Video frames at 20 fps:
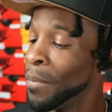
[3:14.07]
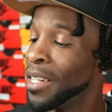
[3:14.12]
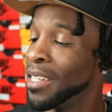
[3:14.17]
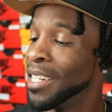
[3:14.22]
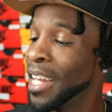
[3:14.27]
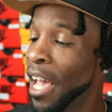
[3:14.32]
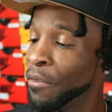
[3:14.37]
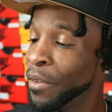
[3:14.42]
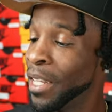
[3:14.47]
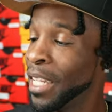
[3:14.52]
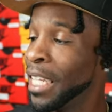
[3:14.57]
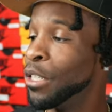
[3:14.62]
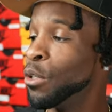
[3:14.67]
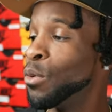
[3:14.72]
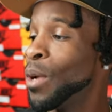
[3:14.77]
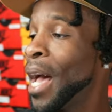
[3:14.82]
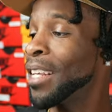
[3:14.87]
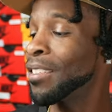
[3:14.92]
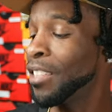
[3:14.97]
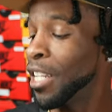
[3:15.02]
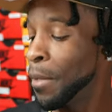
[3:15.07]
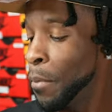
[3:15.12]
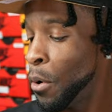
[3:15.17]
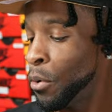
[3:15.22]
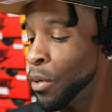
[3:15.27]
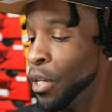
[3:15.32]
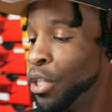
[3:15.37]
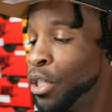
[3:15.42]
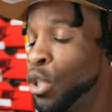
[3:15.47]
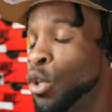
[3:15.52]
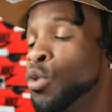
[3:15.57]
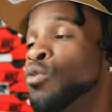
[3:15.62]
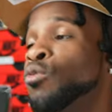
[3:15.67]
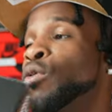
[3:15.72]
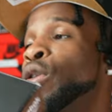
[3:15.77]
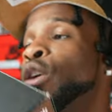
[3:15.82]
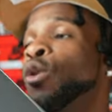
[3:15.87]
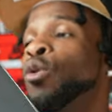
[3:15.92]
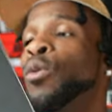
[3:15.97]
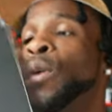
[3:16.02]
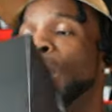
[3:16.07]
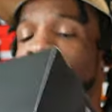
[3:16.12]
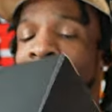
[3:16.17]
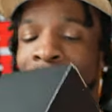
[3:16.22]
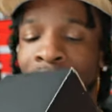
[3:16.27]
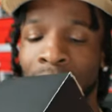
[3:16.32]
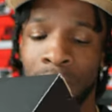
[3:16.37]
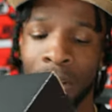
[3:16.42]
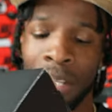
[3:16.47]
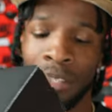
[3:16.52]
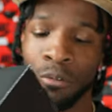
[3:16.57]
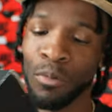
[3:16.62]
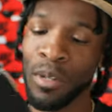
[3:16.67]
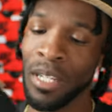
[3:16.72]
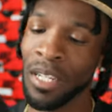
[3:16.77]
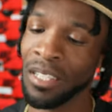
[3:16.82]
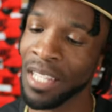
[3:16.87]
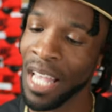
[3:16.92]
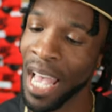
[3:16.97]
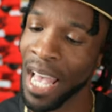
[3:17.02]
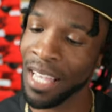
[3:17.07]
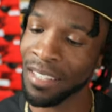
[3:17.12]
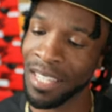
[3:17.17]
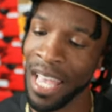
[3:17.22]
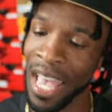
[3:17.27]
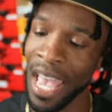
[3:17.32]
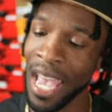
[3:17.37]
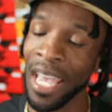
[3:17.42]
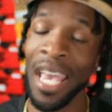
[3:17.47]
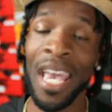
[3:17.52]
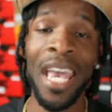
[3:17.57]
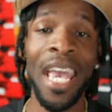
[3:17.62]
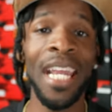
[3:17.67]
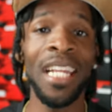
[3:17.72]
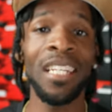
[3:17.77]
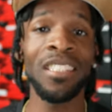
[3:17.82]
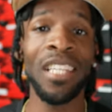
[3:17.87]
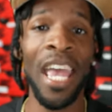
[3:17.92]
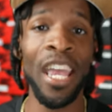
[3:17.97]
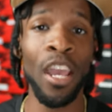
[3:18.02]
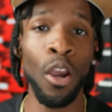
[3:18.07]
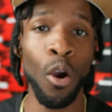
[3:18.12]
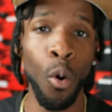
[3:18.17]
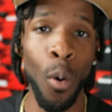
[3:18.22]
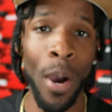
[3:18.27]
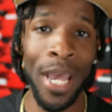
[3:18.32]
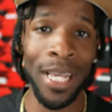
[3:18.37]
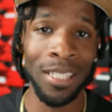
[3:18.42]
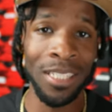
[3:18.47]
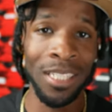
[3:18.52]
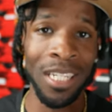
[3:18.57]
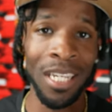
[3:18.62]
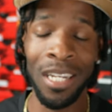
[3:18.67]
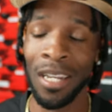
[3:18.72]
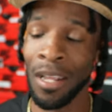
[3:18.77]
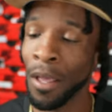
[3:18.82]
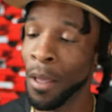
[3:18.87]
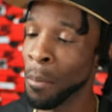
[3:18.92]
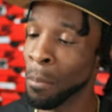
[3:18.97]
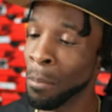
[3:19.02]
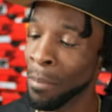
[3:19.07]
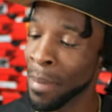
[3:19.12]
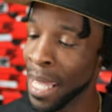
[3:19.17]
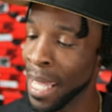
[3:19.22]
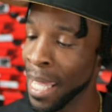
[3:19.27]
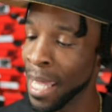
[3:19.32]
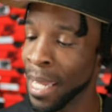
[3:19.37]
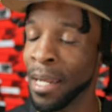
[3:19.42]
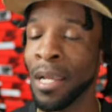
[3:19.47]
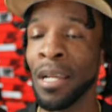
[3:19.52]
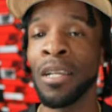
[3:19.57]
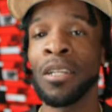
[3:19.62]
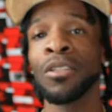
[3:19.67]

Definitely do not sleep on this shoe. Real quick, let's let's read the size tag. It is a question mid.